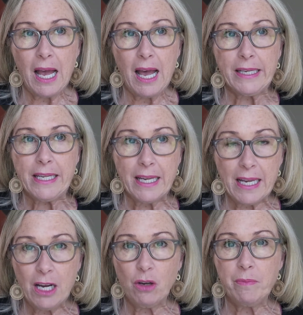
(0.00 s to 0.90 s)
and he
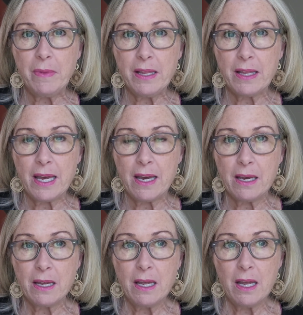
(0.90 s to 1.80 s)
held me there
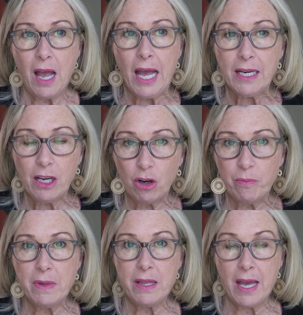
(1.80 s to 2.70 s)
and held me